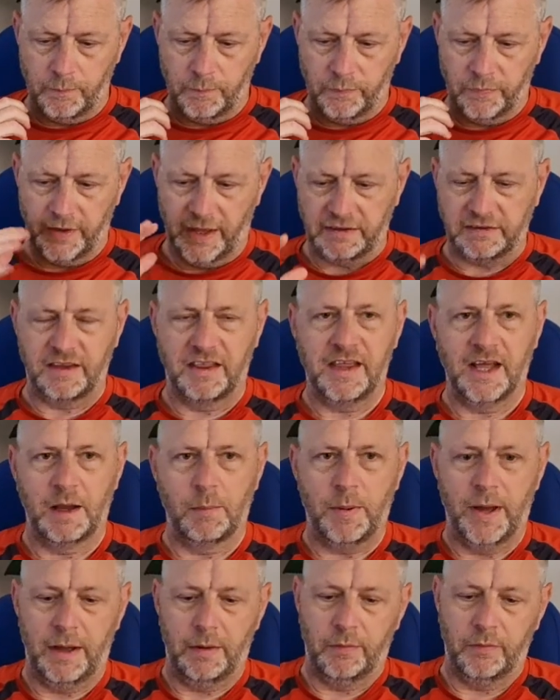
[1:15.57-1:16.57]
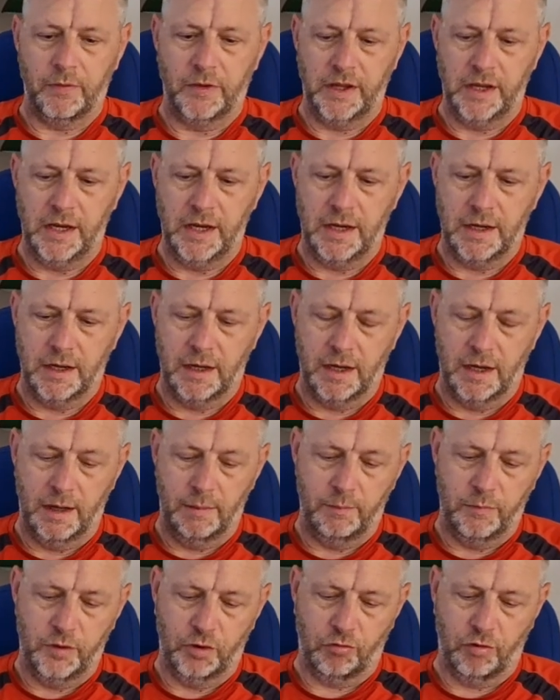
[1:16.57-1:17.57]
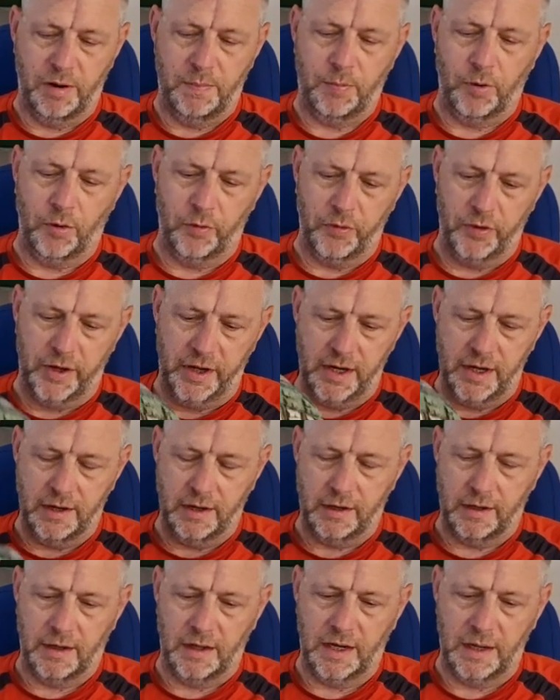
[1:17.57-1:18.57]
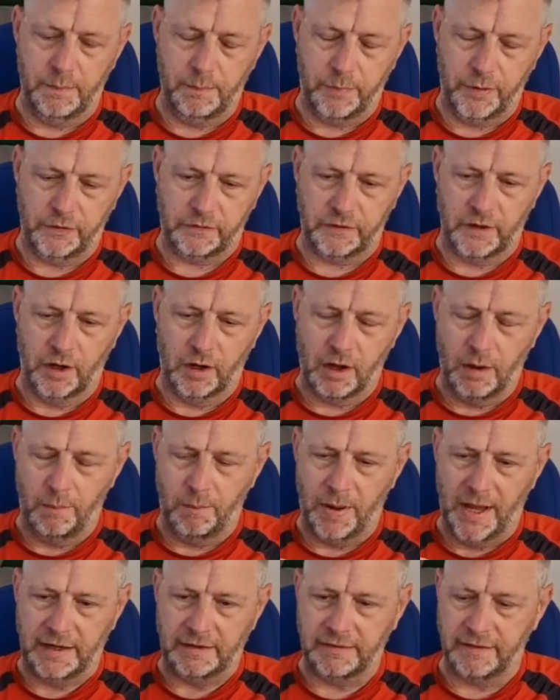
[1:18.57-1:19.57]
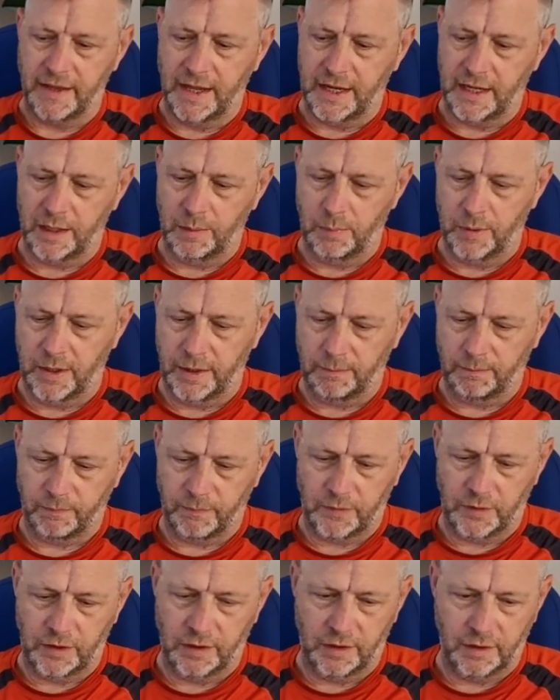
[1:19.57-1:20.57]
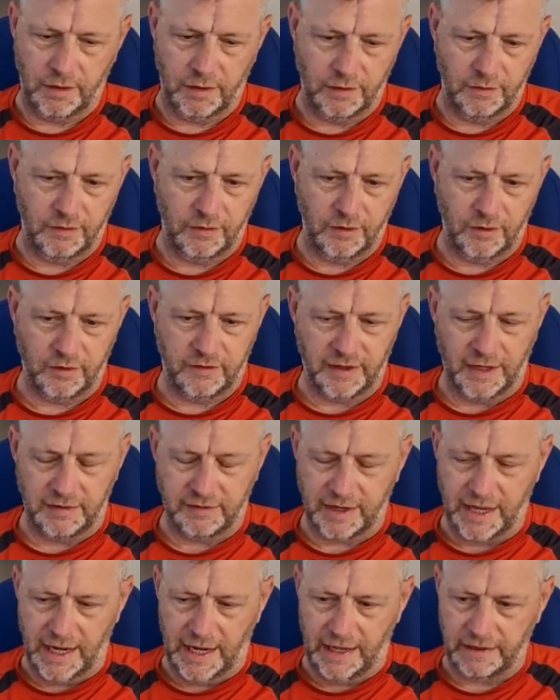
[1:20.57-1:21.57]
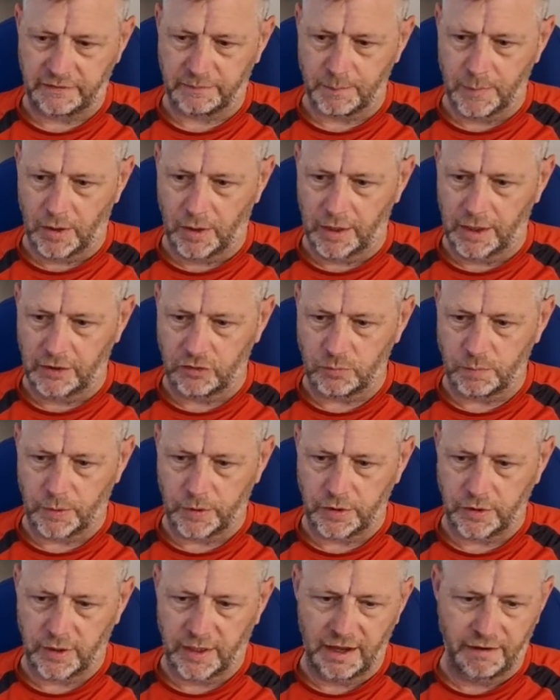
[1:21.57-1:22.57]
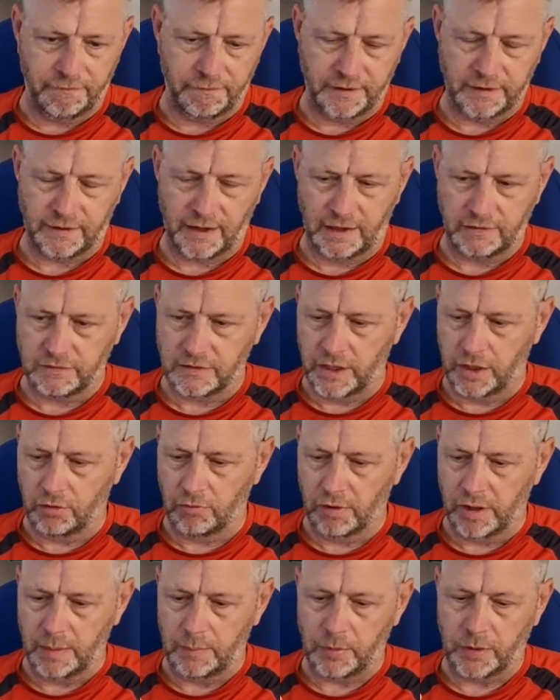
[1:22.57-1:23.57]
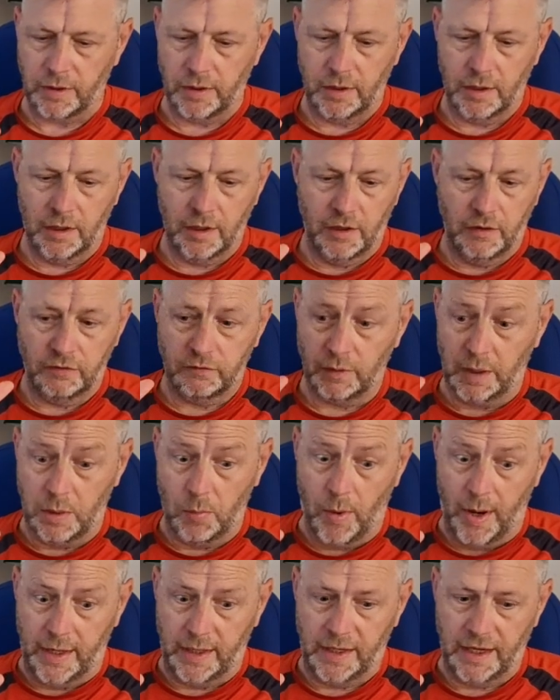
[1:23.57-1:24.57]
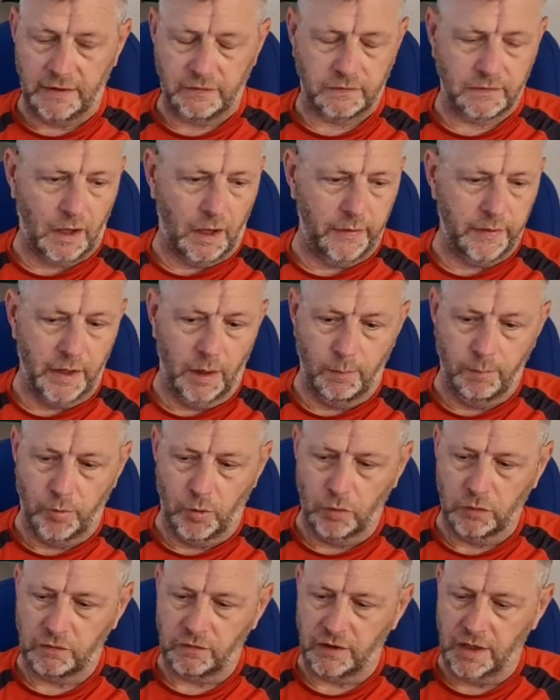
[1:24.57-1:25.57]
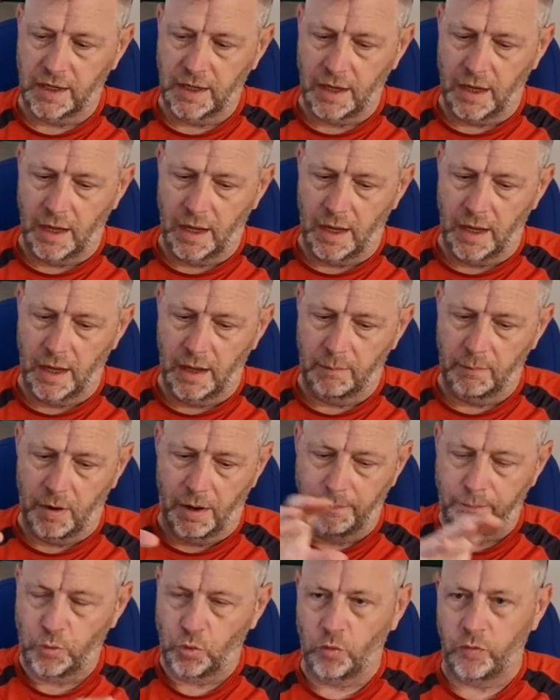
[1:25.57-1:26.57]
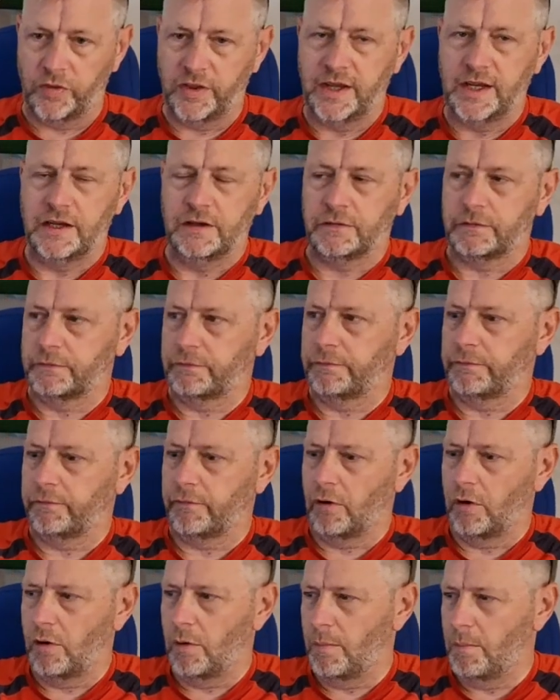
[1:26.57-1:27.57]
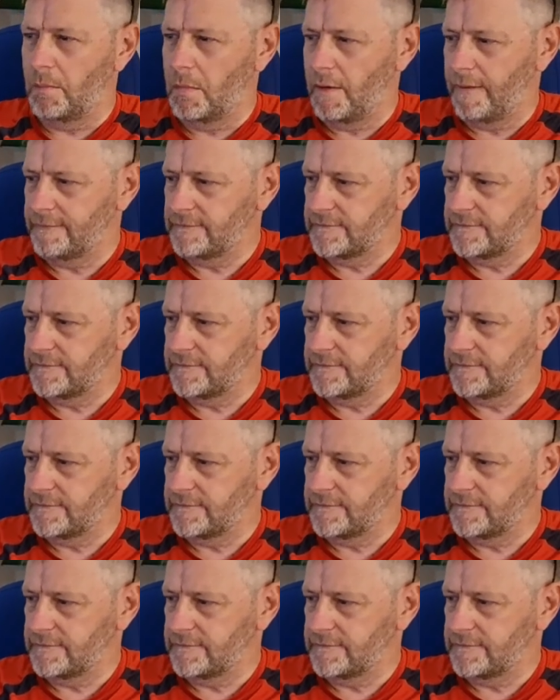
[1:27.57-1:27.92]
That's the thing about the grip on the Olympus, and I'll come back to that in a bit. You tend to get less mileage, but you get fantastic grip. So anyway, let's start the unboxing. I bought these from